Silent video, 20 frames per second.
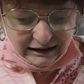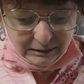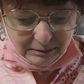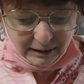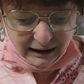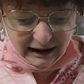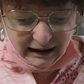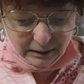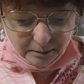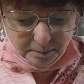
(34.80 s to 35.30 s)
Some
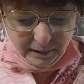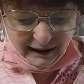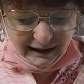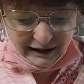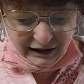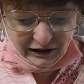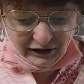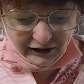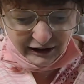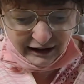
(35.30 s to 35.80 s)
kind of
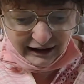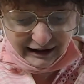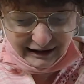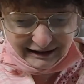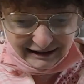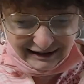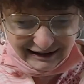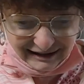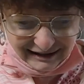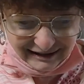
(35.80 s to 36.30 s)
paint
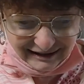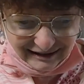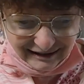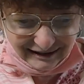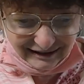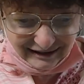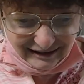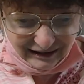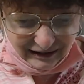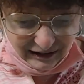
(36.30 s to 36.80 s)
crayons,
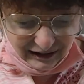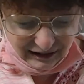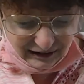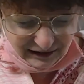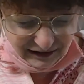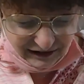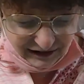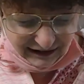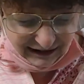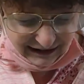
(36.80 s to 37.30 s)
oil
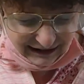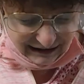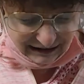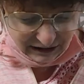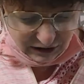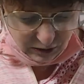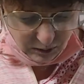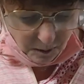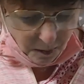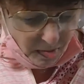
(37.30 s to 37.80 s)

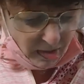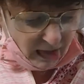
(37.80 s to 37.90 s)
crayons,